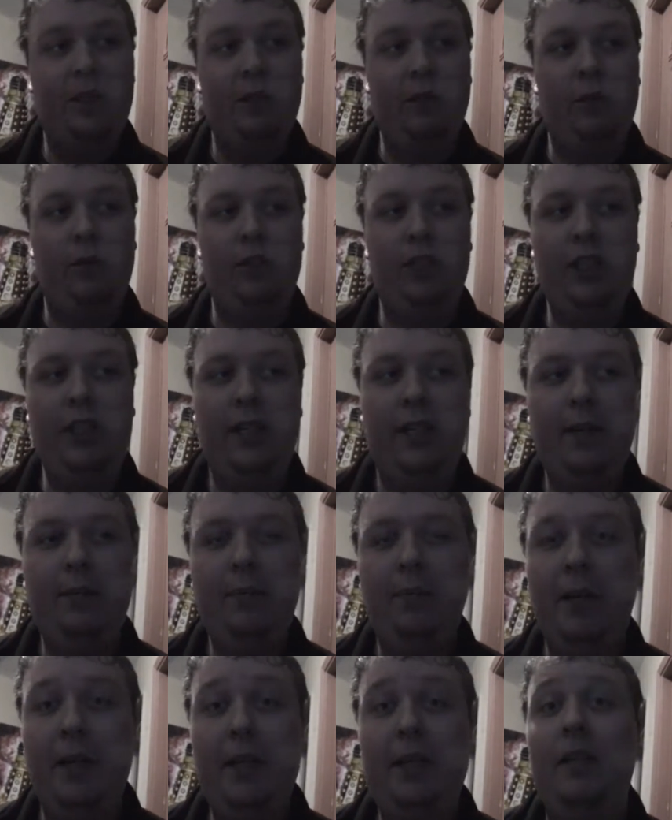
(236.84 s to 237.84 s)

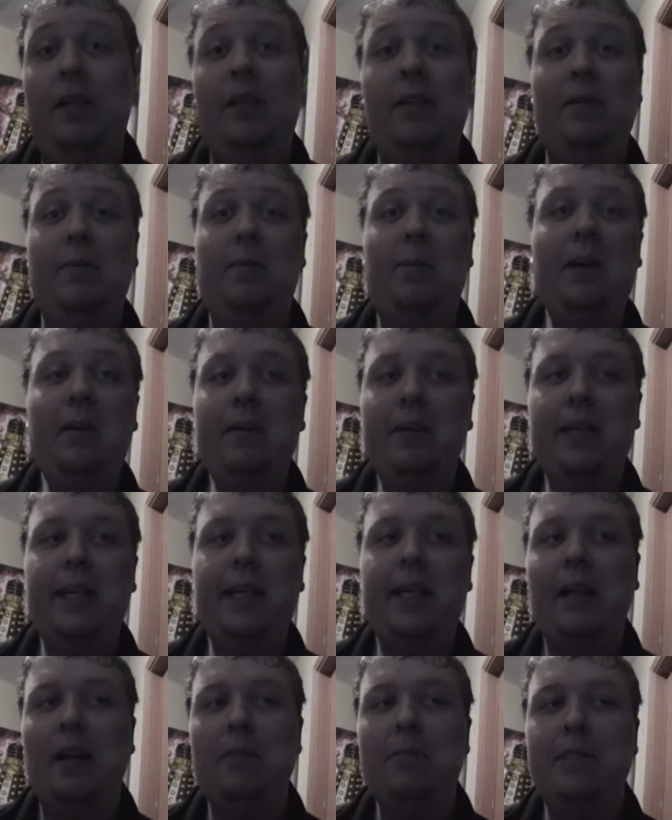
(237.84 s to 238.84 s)
0G, but
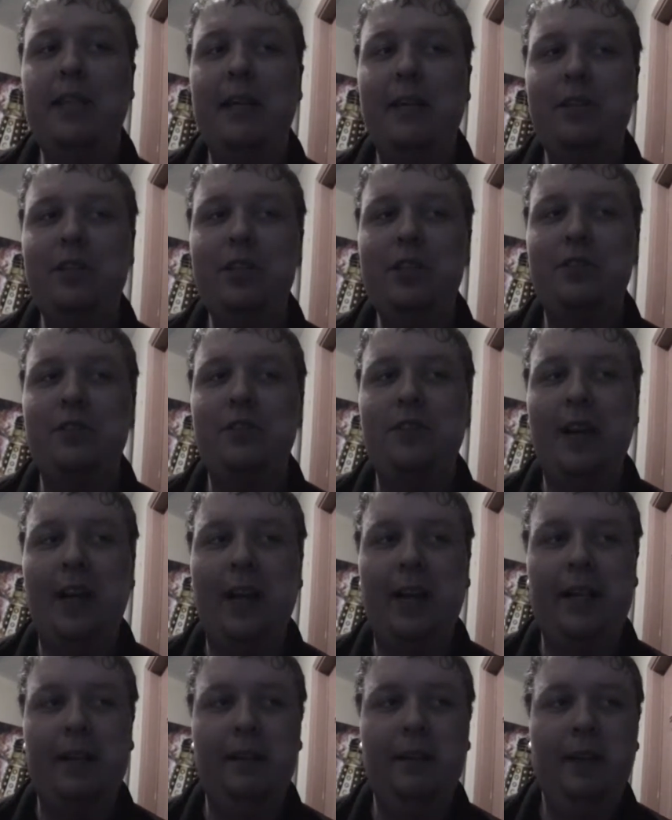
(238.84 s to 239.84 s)
apparently he comes out just
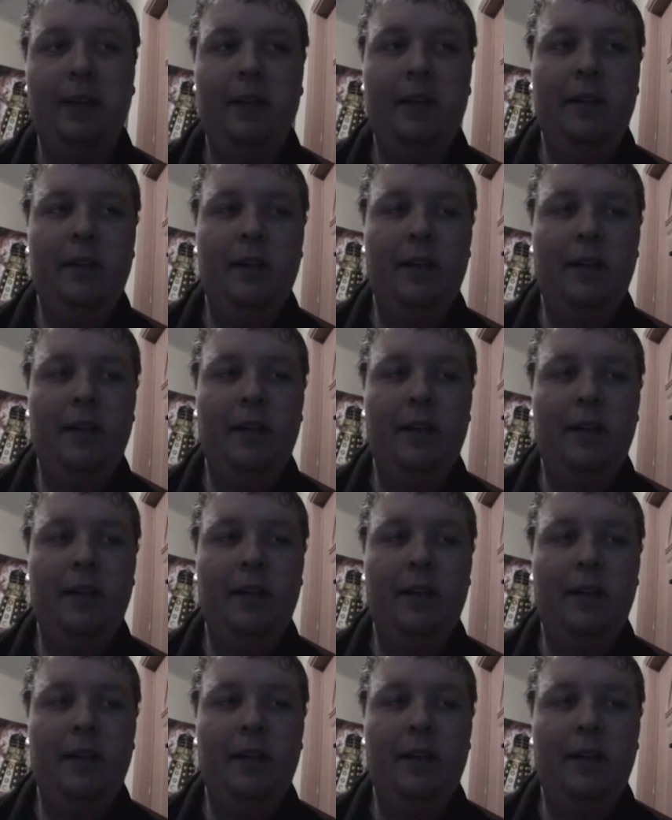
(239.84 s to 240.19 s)
fine.